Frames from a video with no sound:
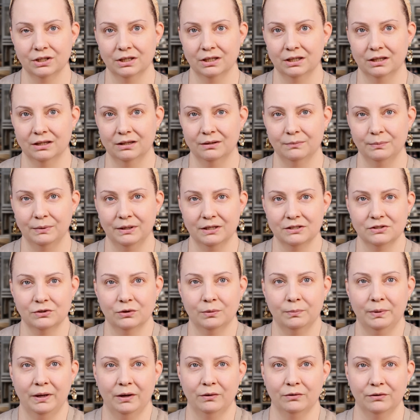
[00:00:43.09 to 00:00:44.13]
And because
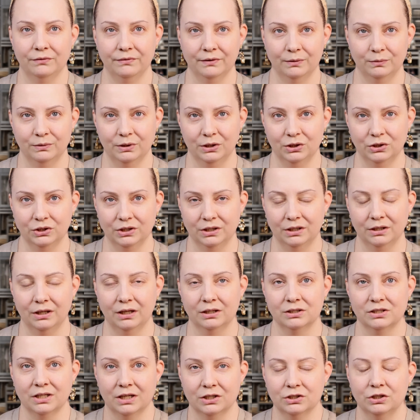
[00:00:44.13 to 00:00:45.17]
they're a powder foundation,
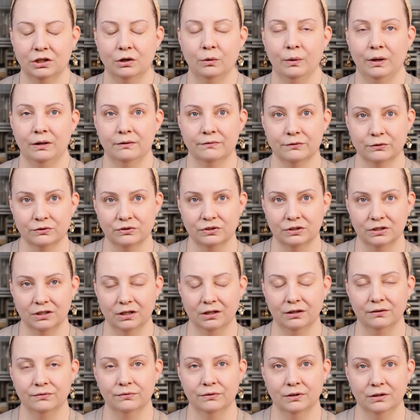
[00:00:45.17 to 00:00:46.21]
it's actually quite
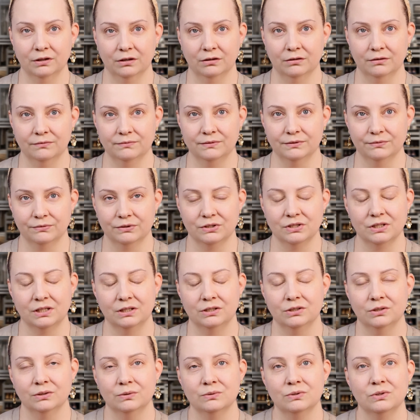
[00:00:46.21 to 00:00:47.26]
versatile for a lot of different
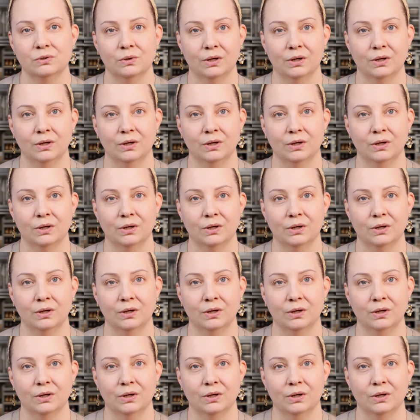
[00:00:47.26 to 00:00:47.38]
skin tones.